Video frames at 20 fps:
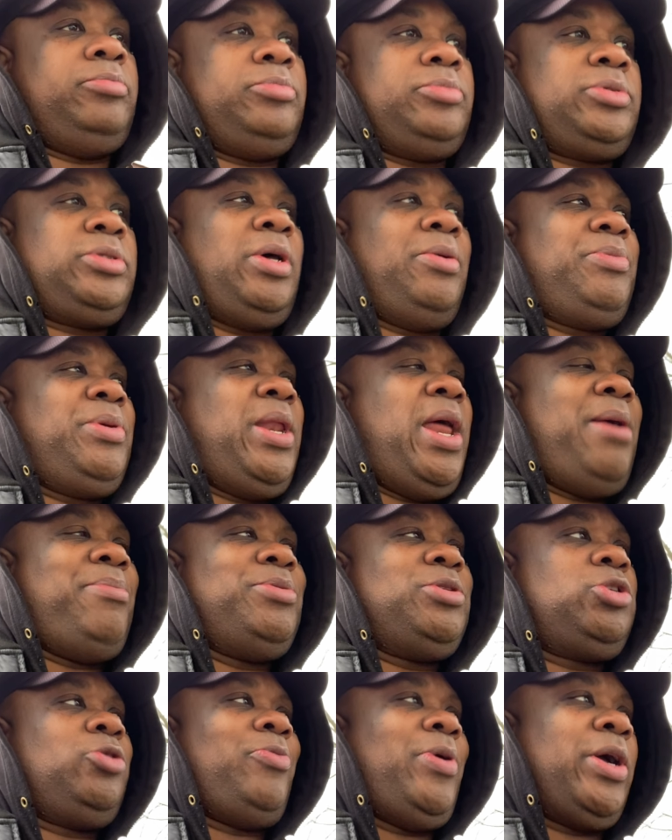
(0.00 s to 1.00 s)
something
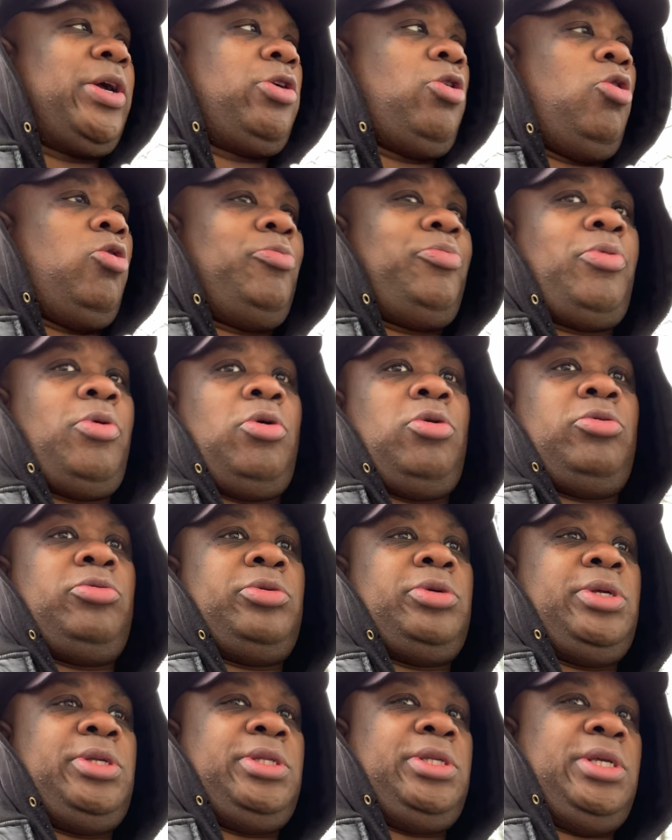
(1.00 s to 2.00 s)
happened to my
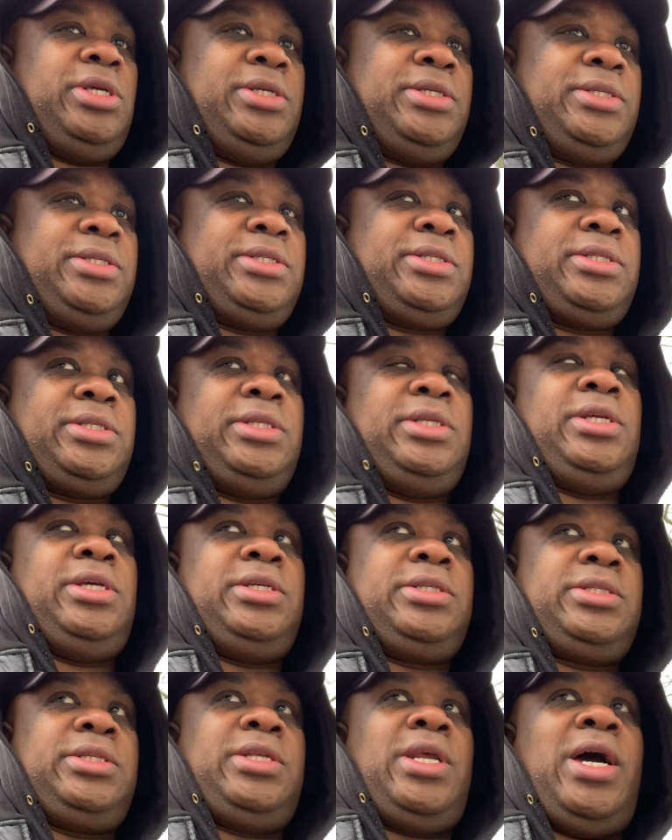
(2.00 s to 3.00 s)
GoPro. It
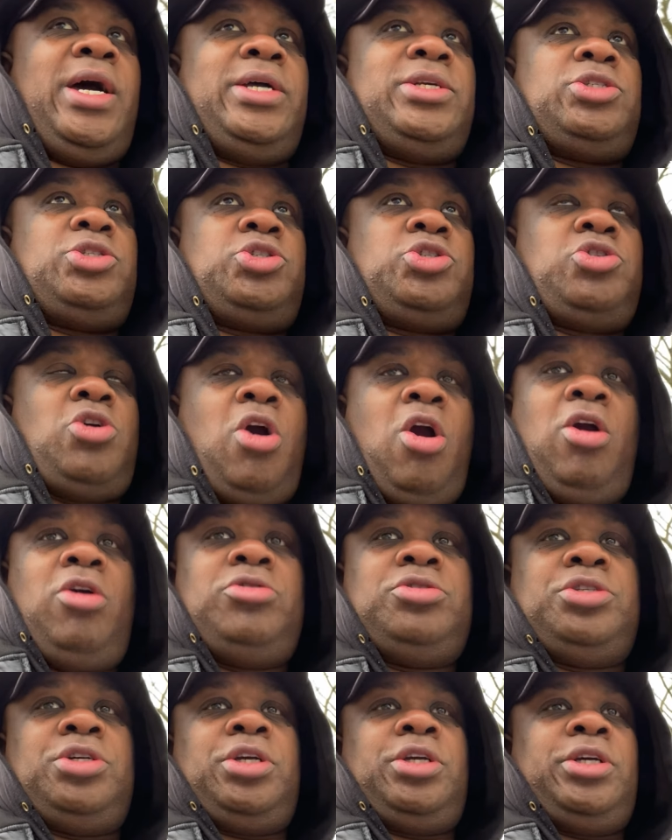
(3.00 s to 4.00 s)
is not
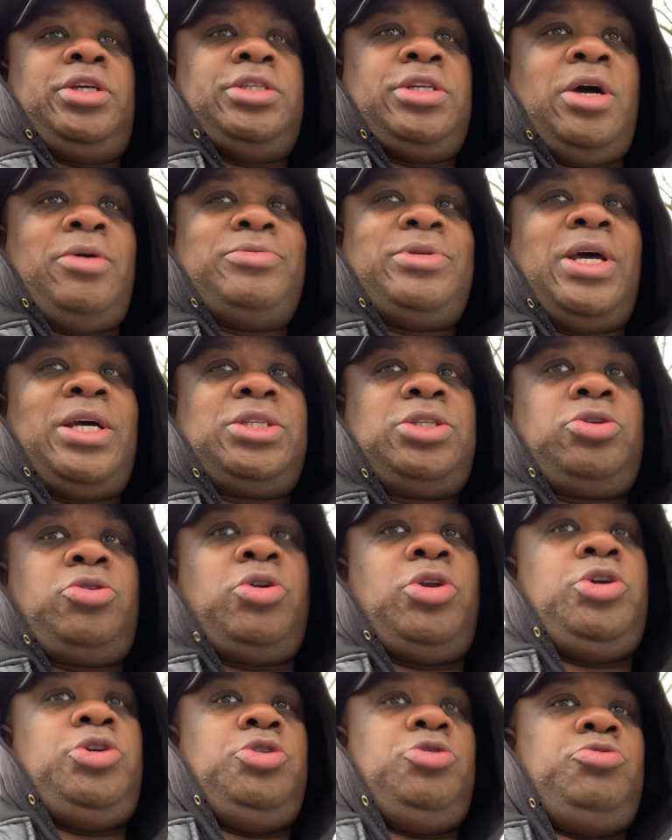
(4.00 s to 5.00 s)
charging because I was actually
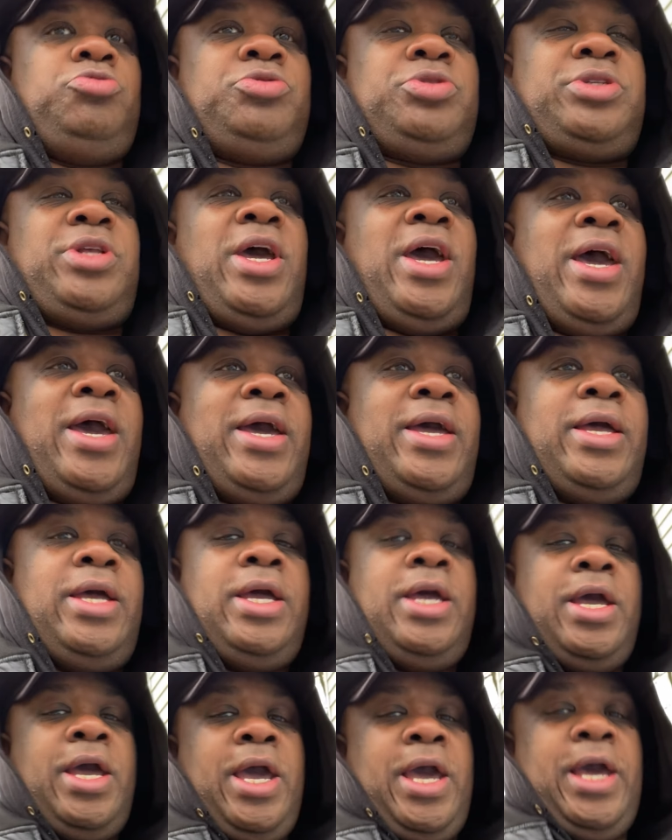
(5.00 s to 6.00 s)
going to use that
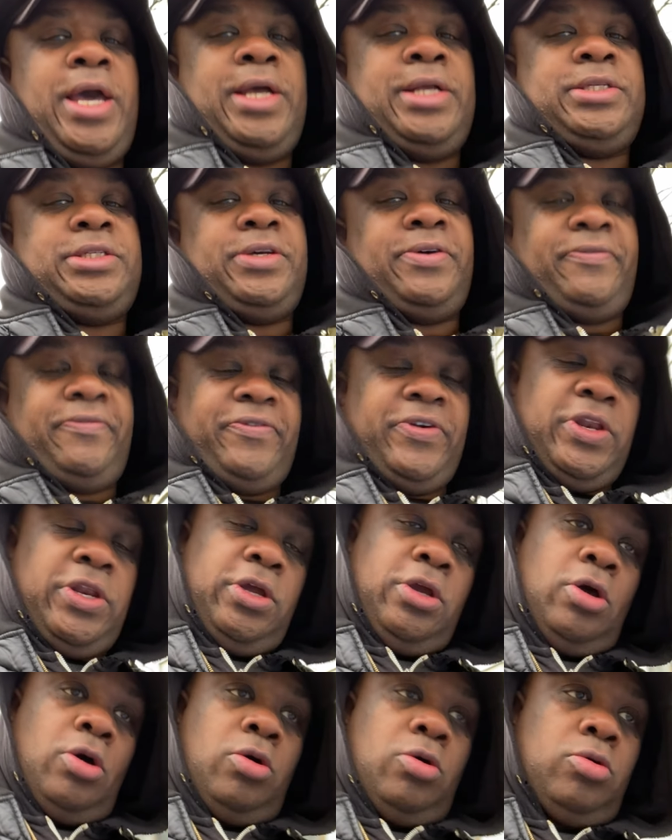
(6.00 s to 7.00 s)
to
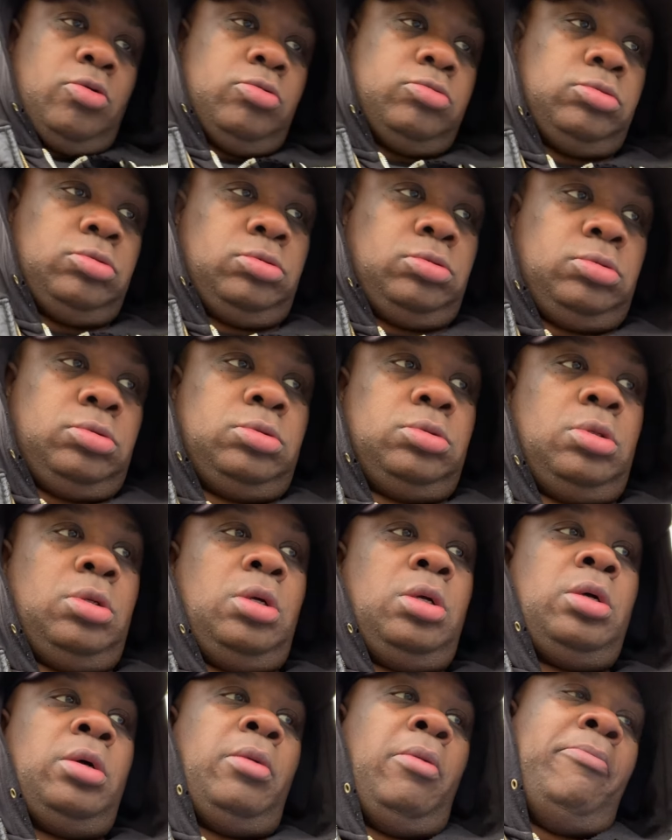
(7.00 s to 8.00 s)
video
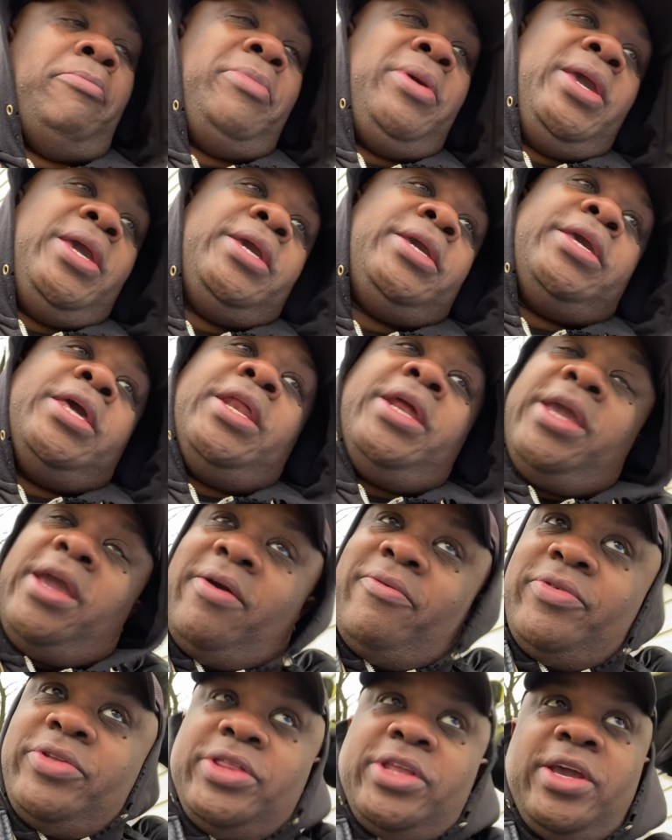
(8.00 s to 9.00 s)
me getting
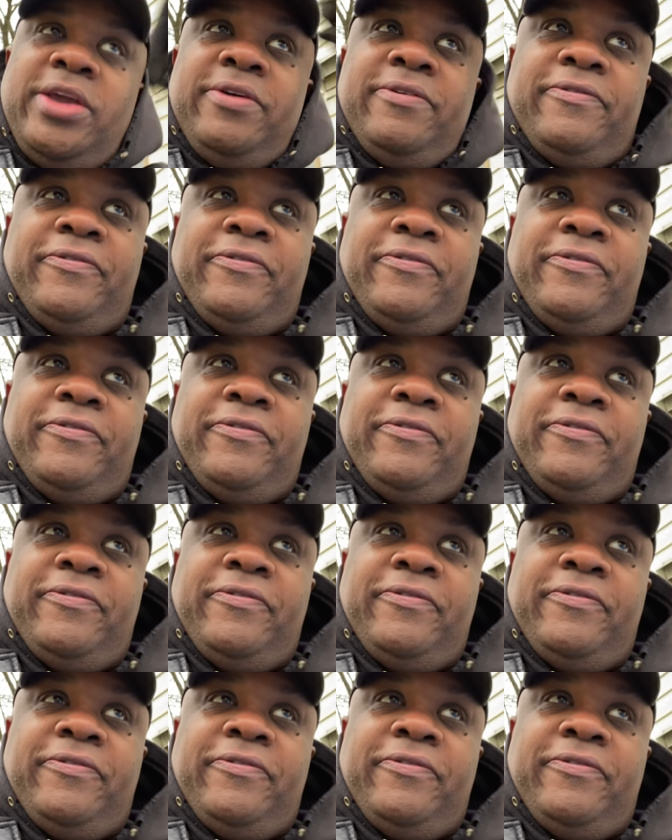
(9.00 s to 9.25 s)
everything